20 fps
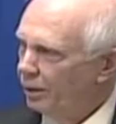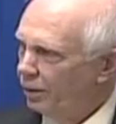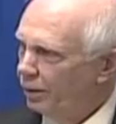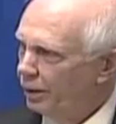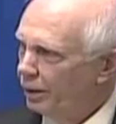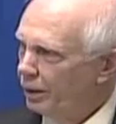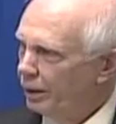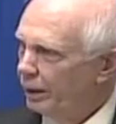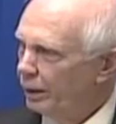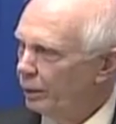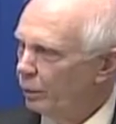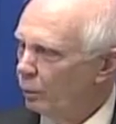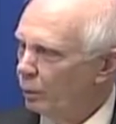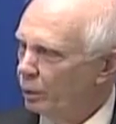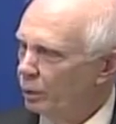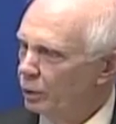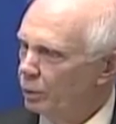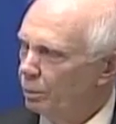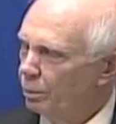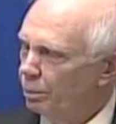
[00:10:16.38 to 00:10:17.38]
theory,
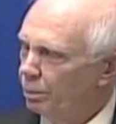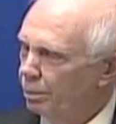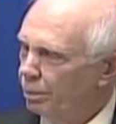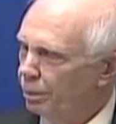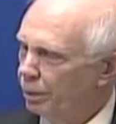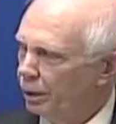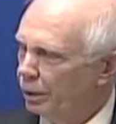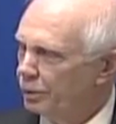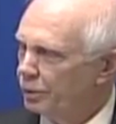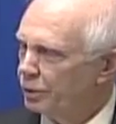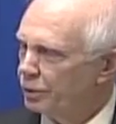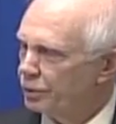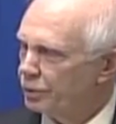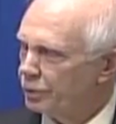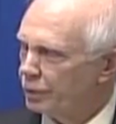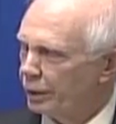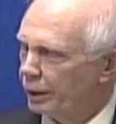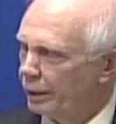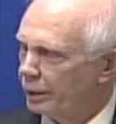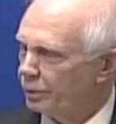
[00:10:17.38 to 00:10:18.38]
when you
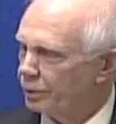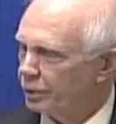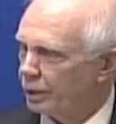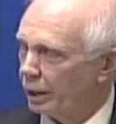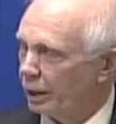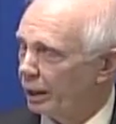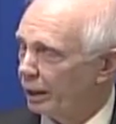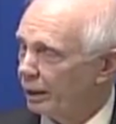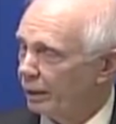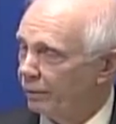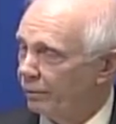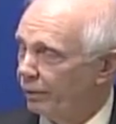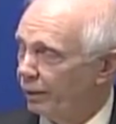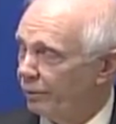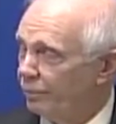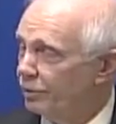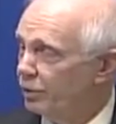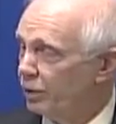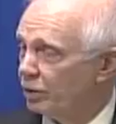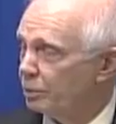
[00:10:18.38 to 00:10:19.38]
purchase a stock, if
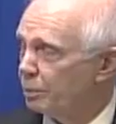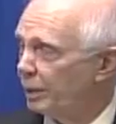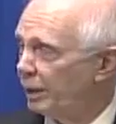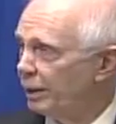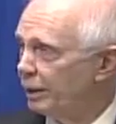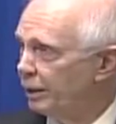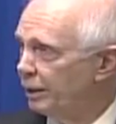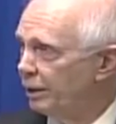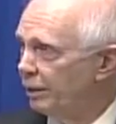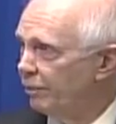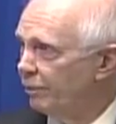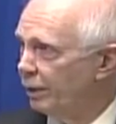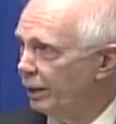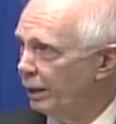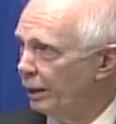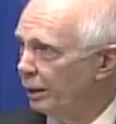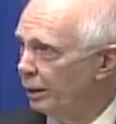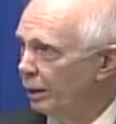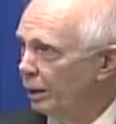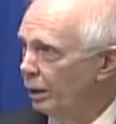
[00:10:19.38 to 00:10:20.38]
they've just paid a
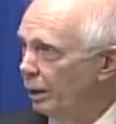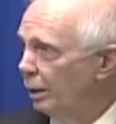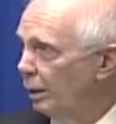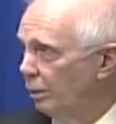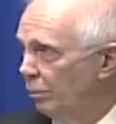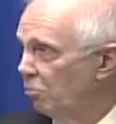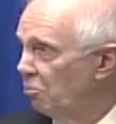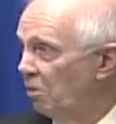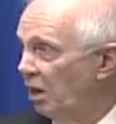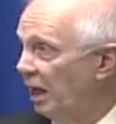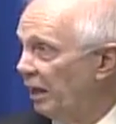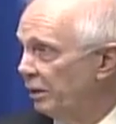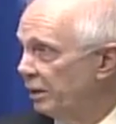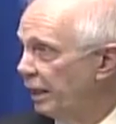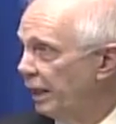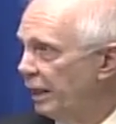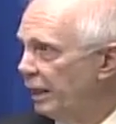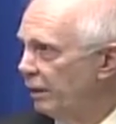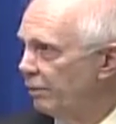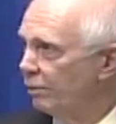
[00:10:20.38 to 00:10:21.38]
dividend, that
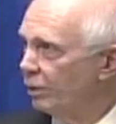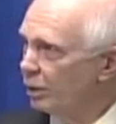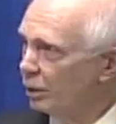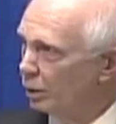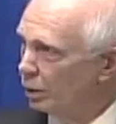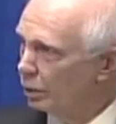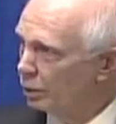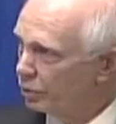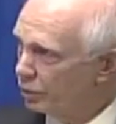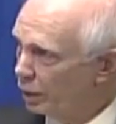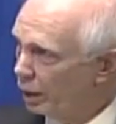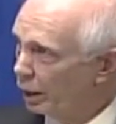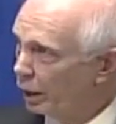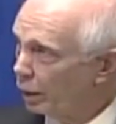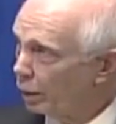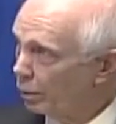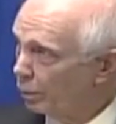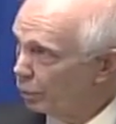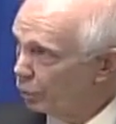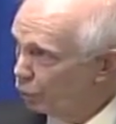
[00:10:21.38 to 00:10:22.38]
day even, the
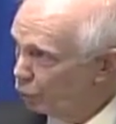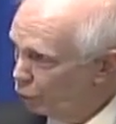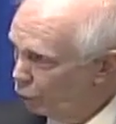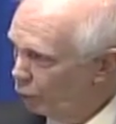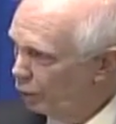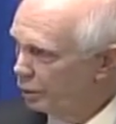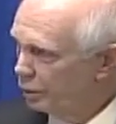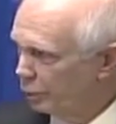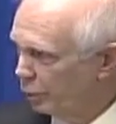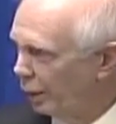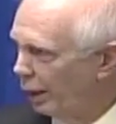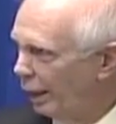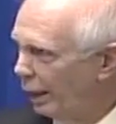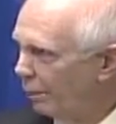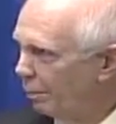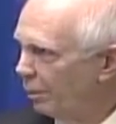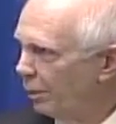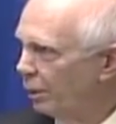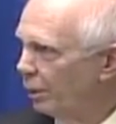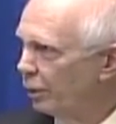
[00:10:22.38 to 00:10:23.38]
stock should
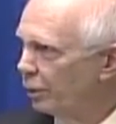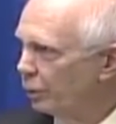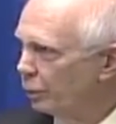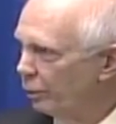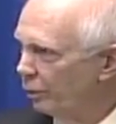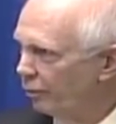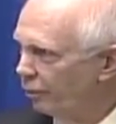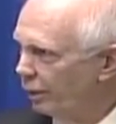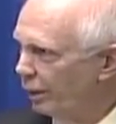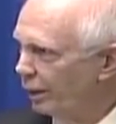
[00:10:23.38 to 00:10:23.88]
drop to yes.